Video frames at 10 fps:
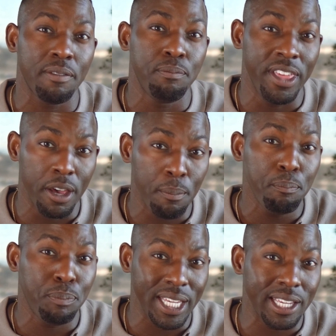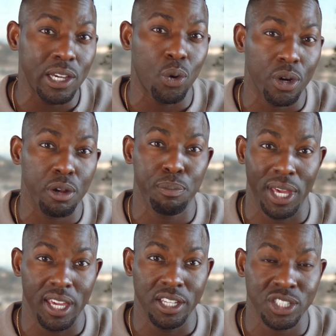of them being on your
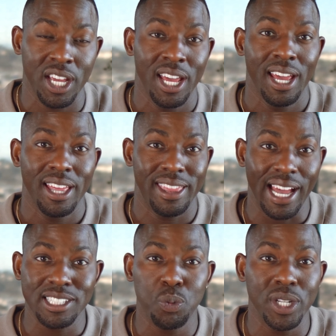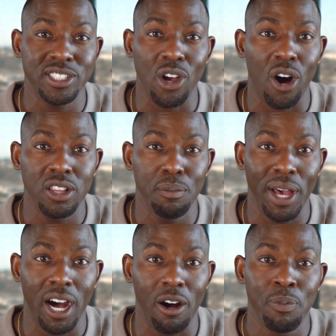page. That's what it's all
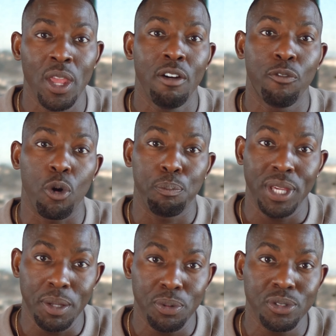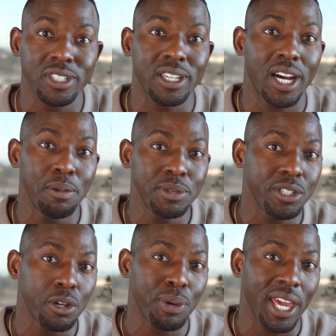about for people to come to
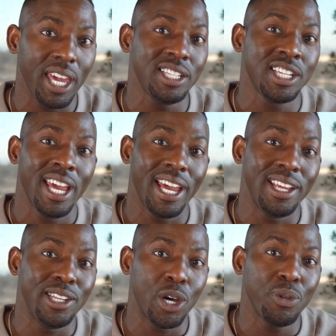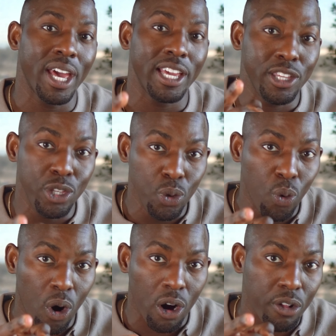your page and know that
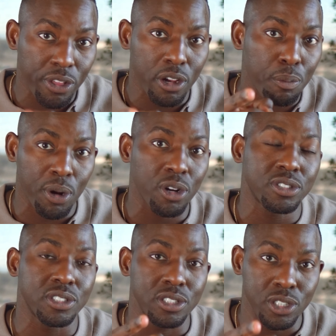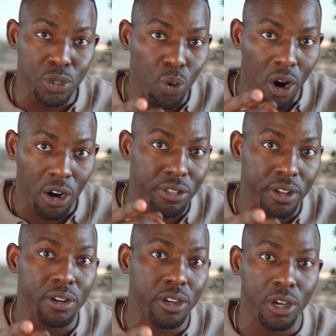you are their person, you are
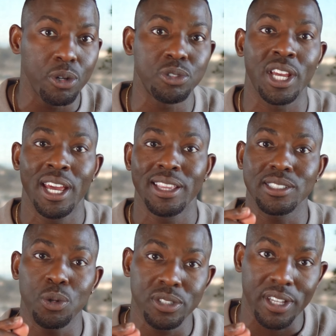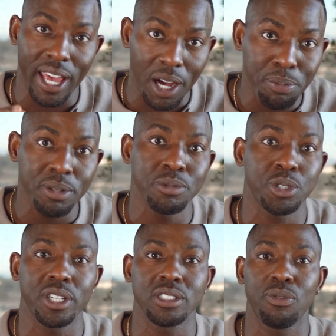their coach that's going to help them
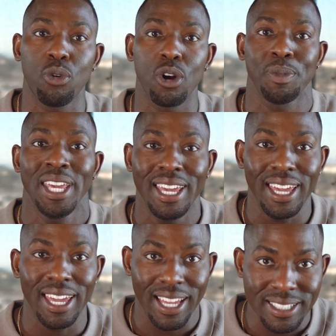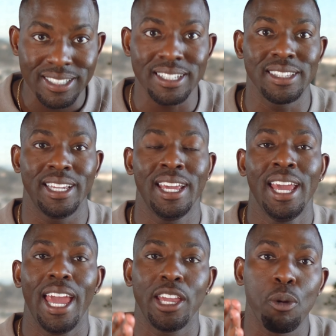transform instantly.
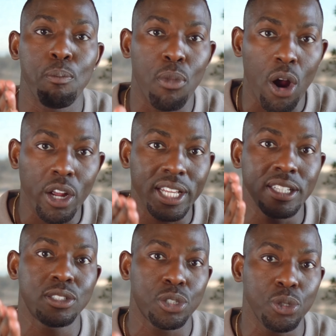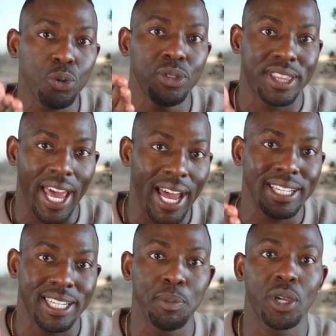And you're marketing to that
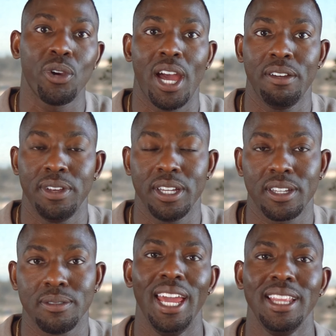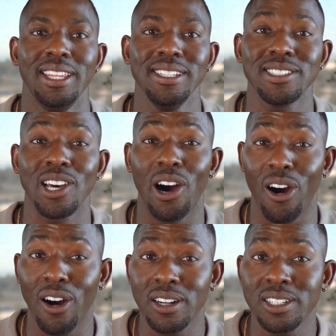demographic. And this
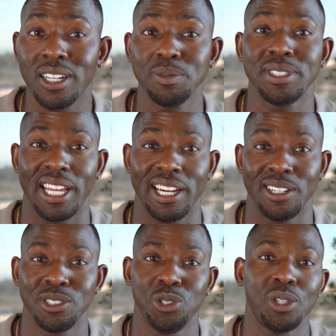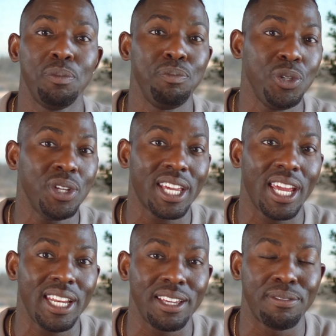all comes down to
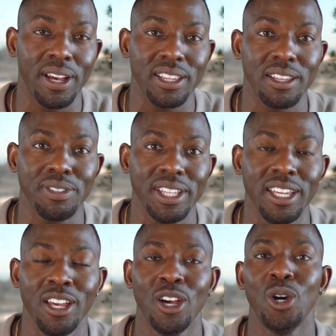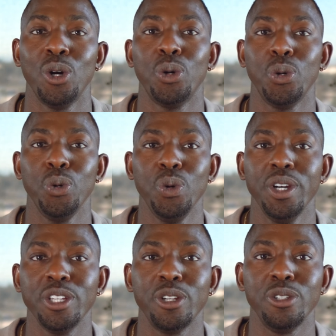communicating effectively who
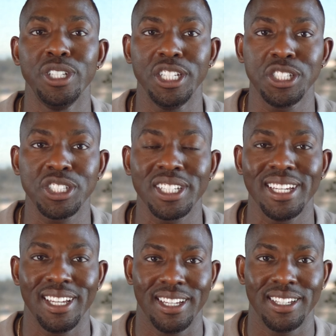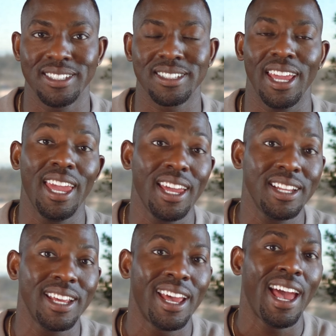your niche is
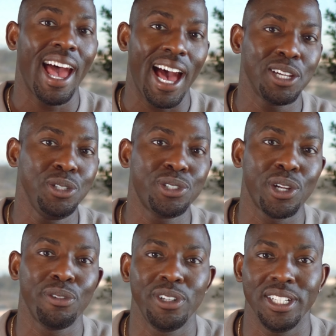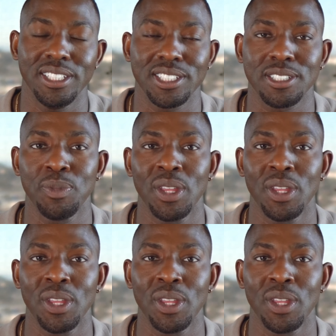and how you serve your niche.